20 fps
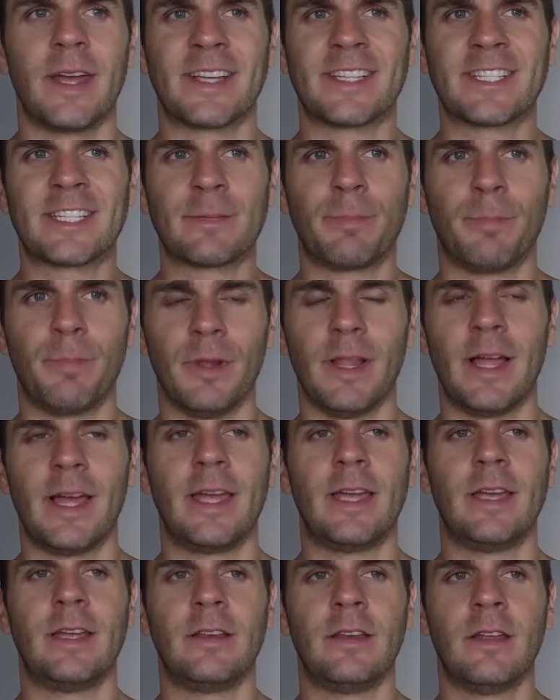
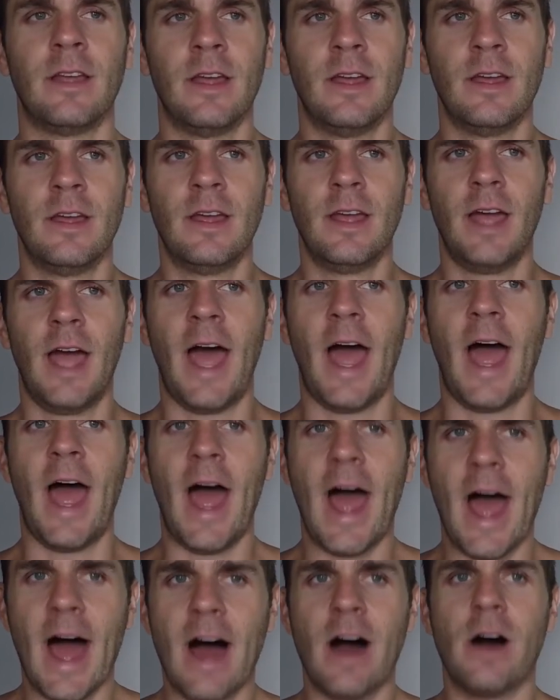explain
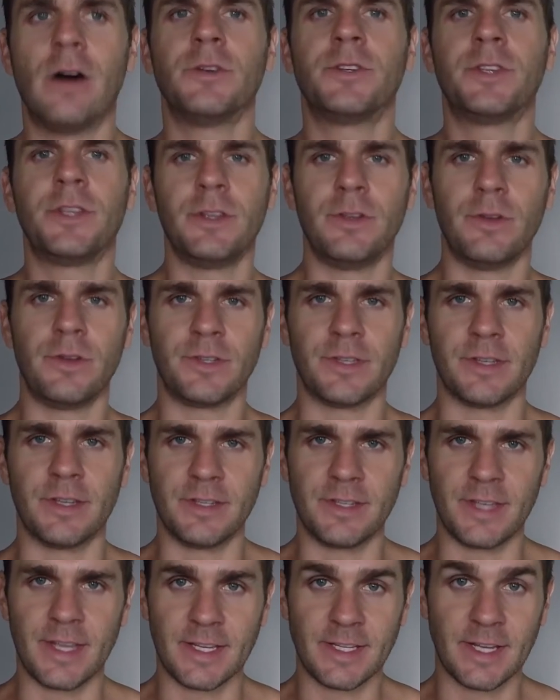how to use it
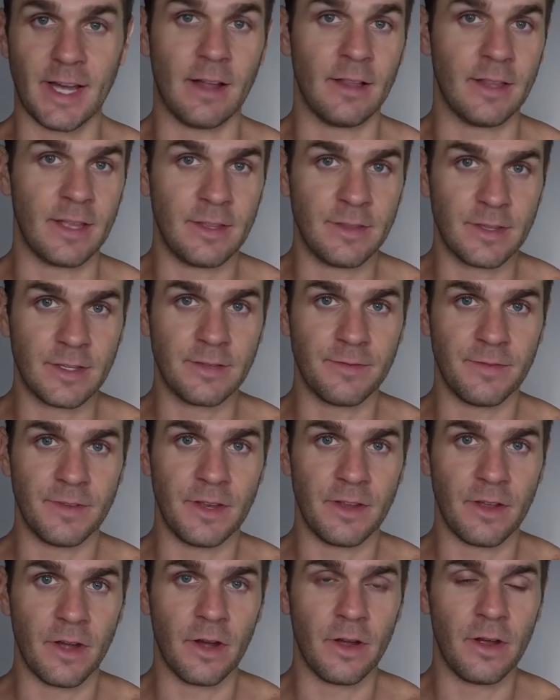in detail in this
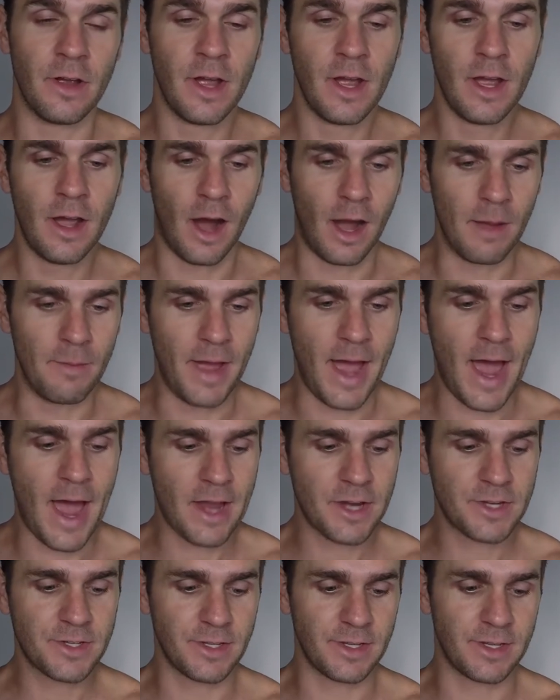video. I'm
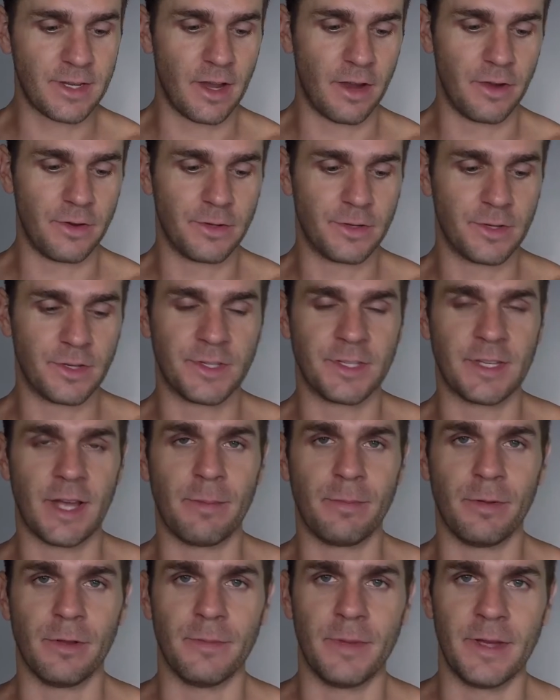actually going to
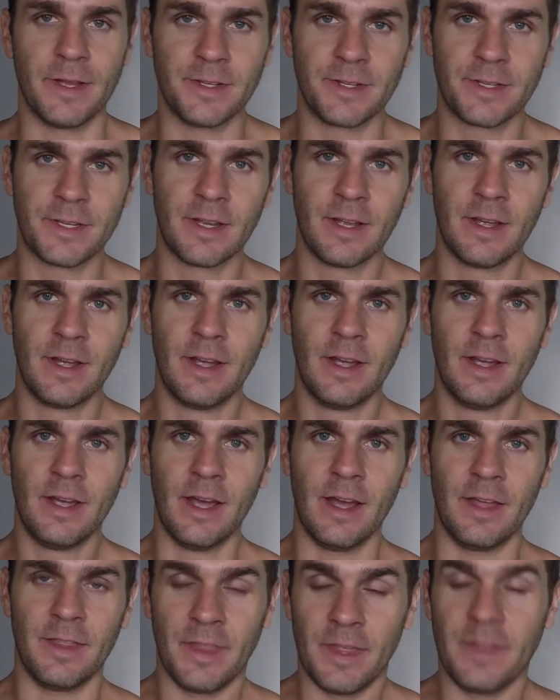supplement.
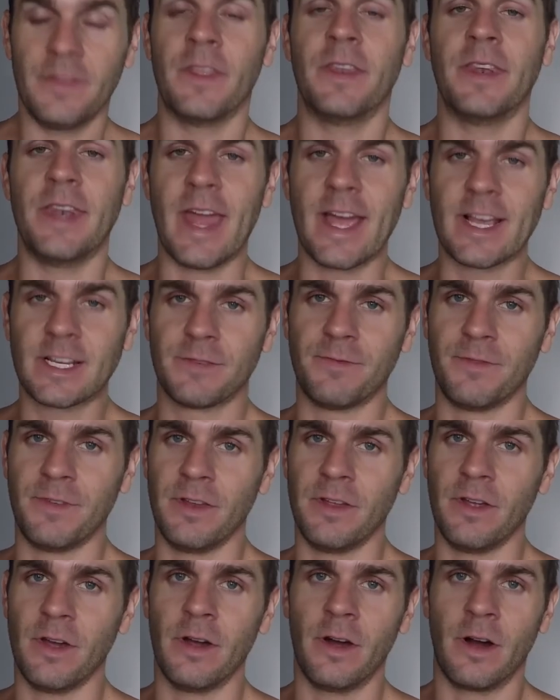In the next
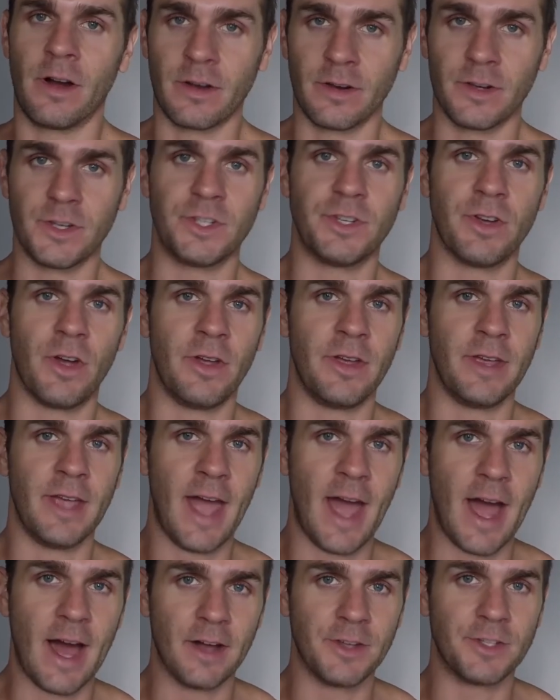video, I'm going to show you
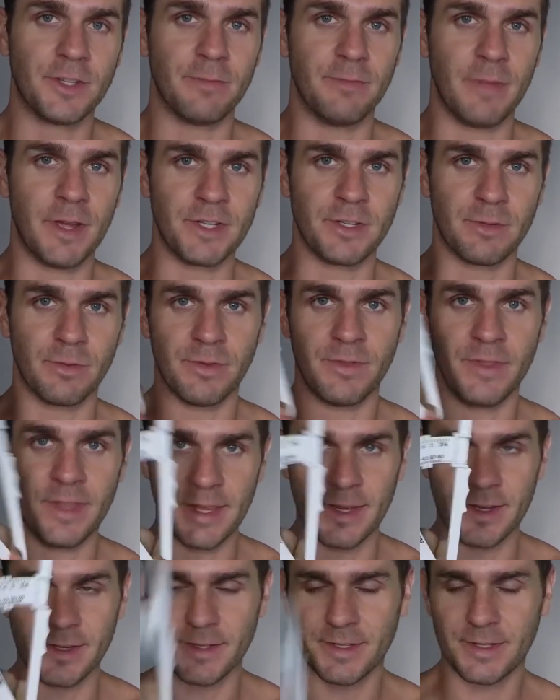how to measure with
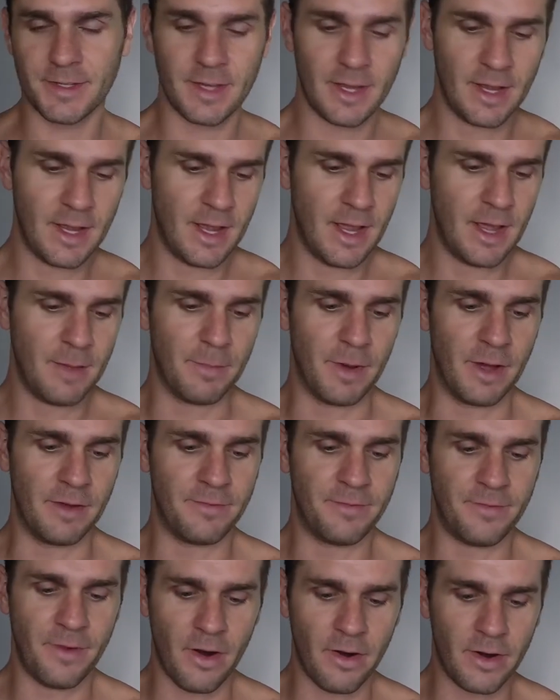this.
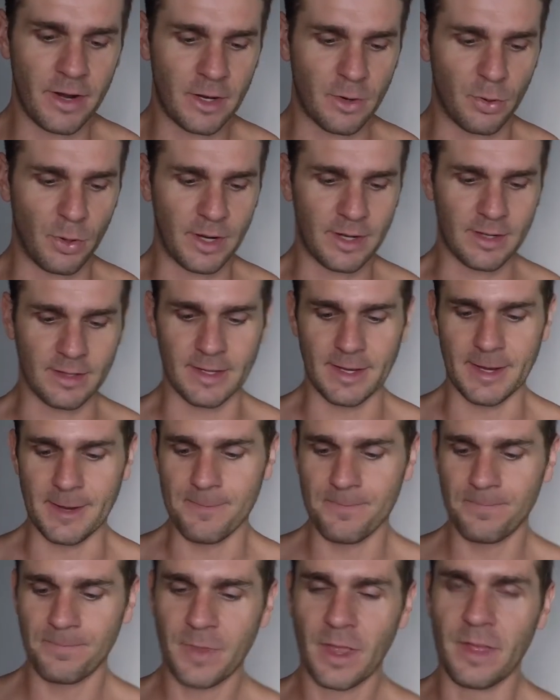But very
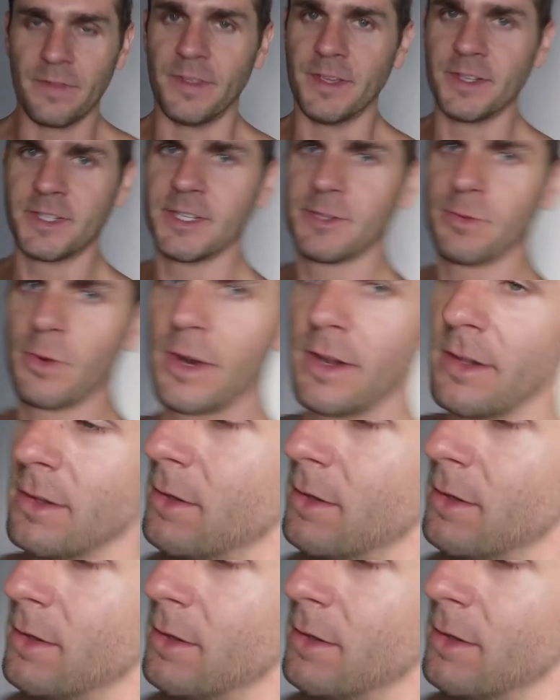quickly, this is what it